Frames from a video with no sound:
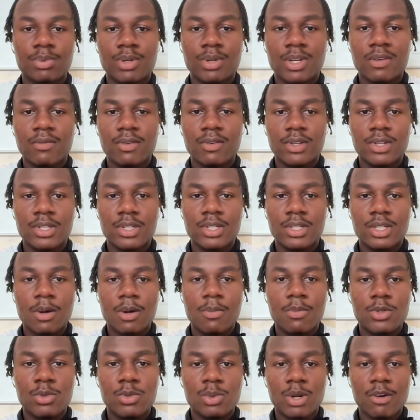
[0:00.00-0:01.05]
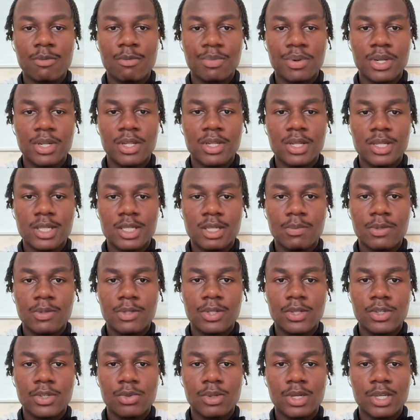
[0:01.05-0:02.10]
previous summers where I've been in a similar
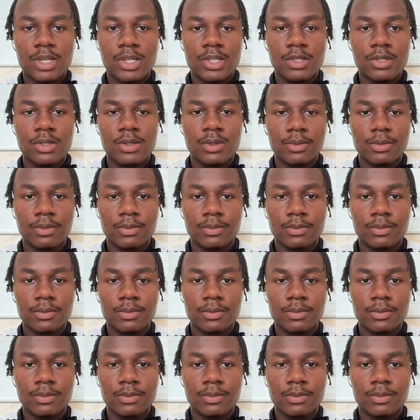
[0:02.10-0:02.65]
situation.